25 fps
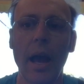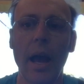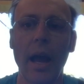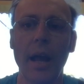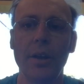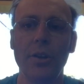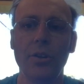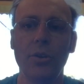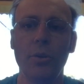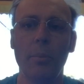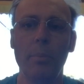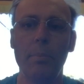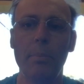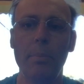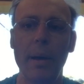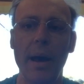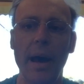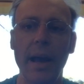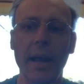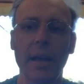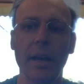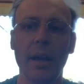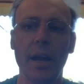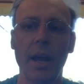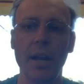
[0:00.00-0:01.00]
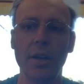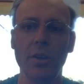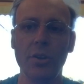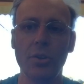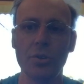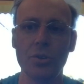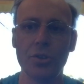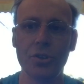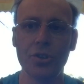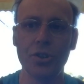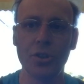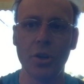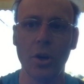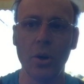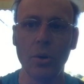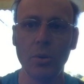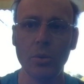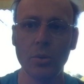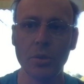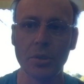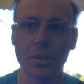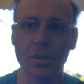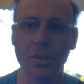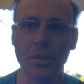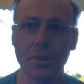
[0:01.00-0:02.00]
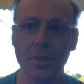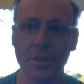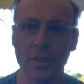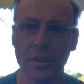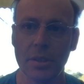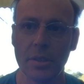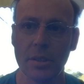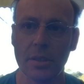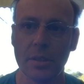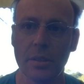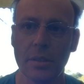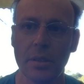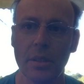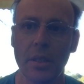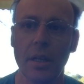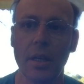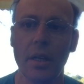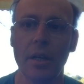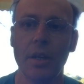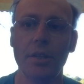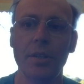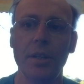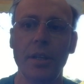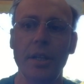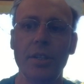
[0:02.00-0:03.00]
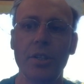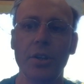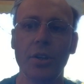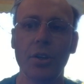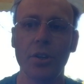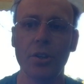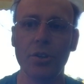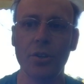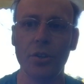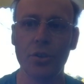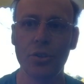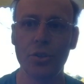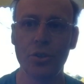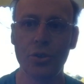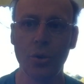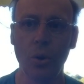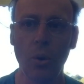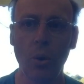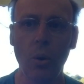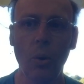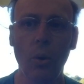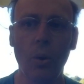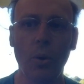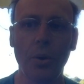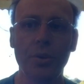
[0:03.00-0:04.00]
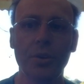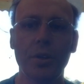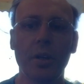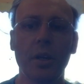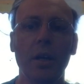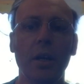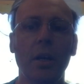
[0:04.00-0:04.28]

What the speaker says: and your back and your shoulders need to contort